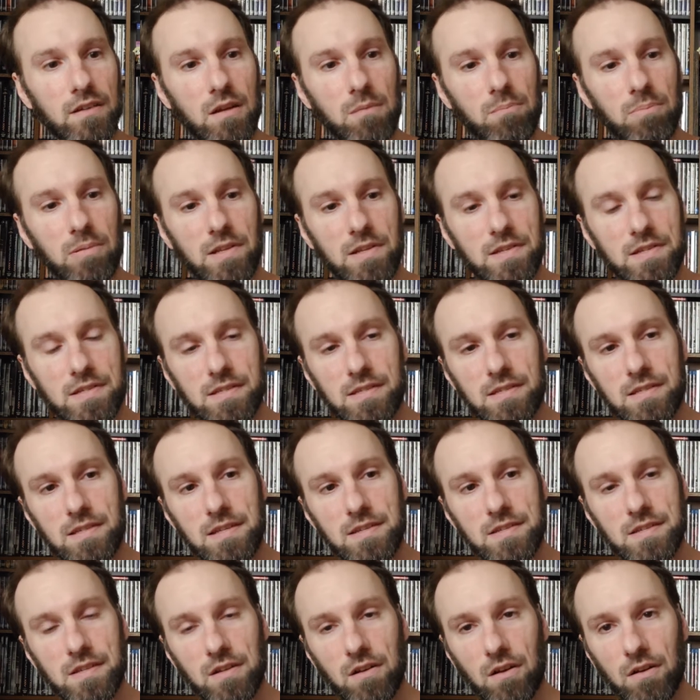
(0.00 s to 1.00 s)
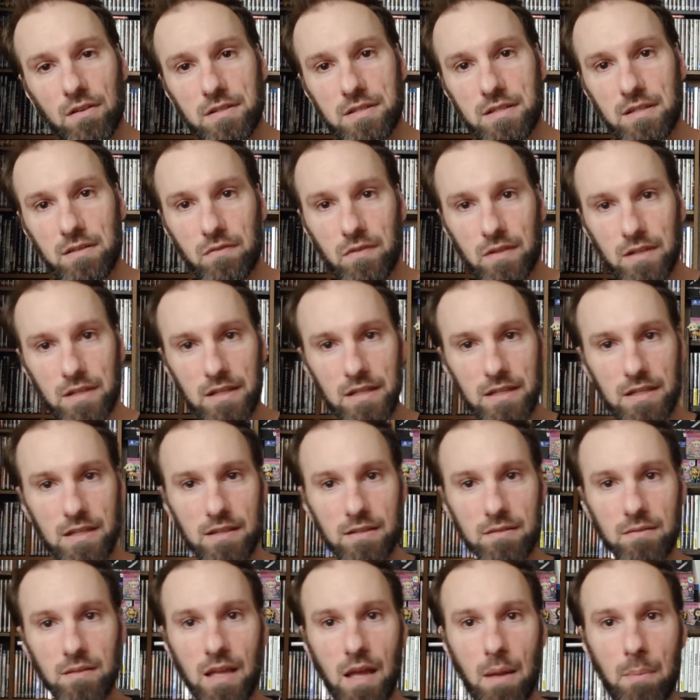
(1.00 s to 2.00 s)
complete season on DVD.
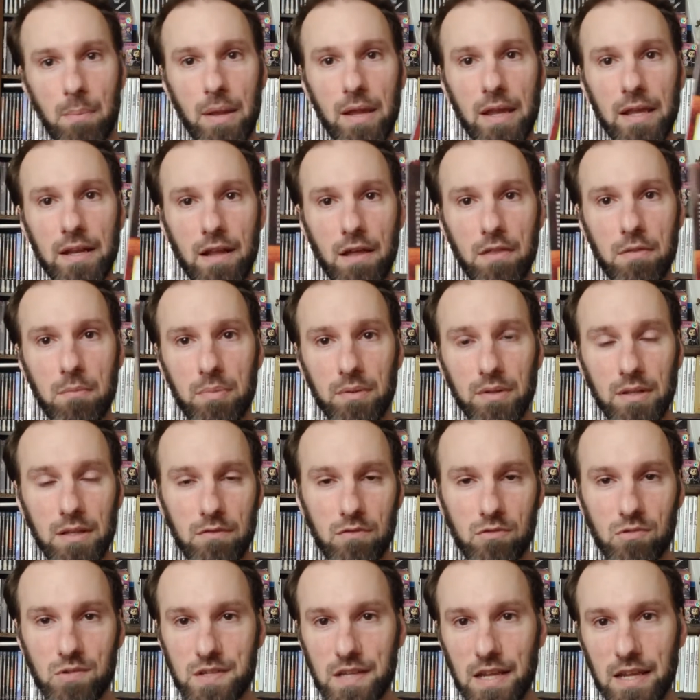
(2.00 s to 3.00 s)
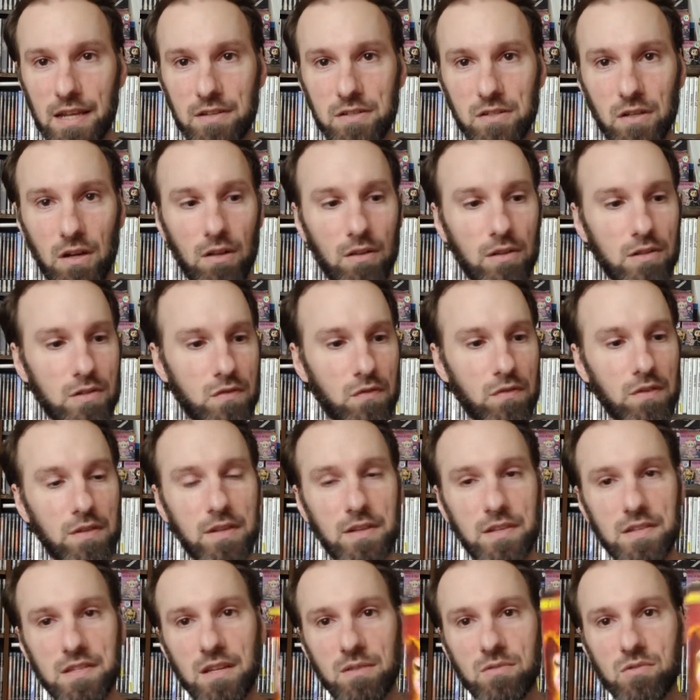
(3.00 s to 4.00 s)
I paid, I believe it was $8 for
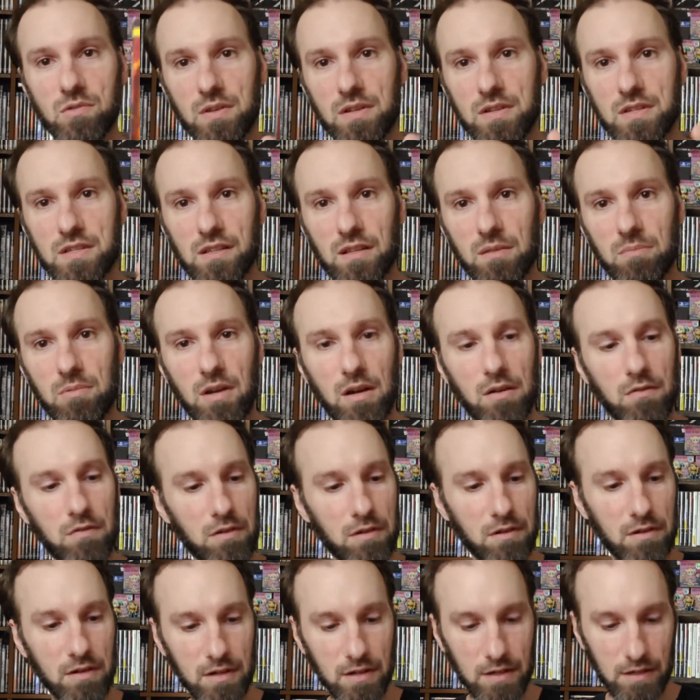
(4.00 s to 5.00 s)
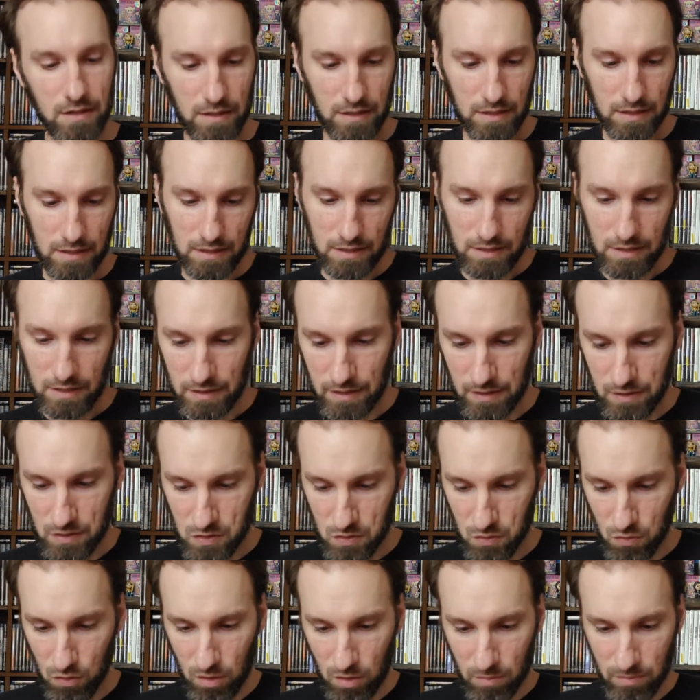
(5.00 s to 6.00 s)
this. Comes with a slipcover. And
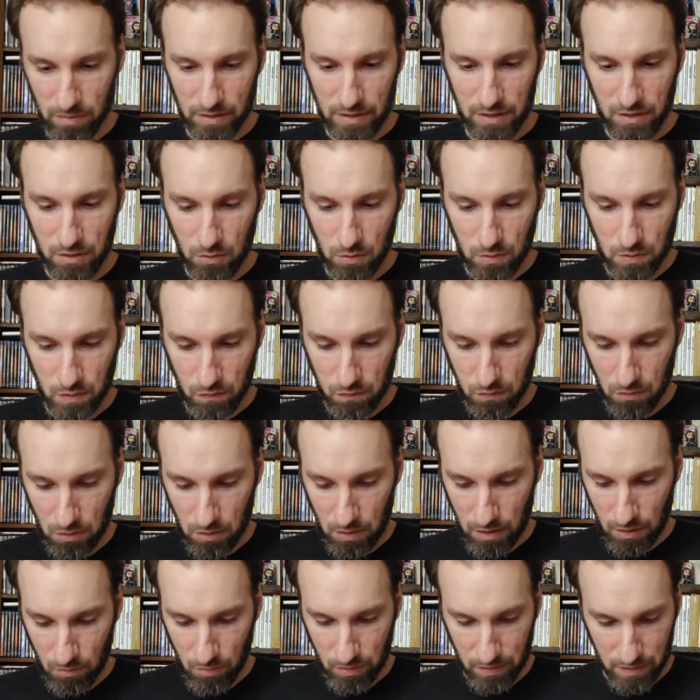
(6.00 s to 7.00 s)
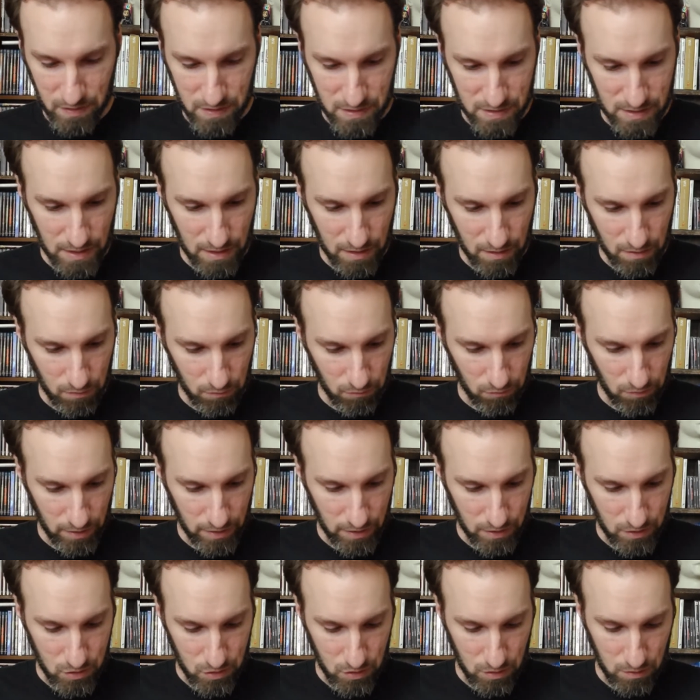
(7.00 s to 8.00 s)
this normally goes for, I want to say, in a
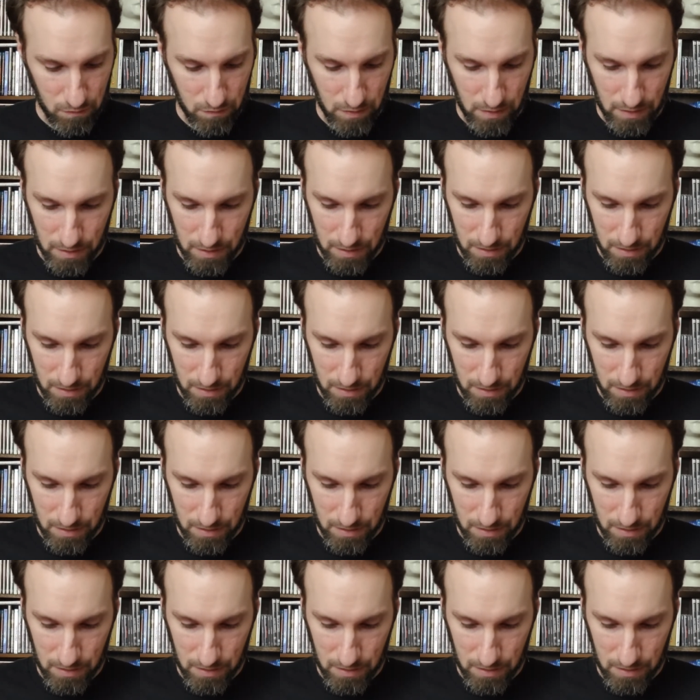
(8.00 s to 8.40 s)
range of...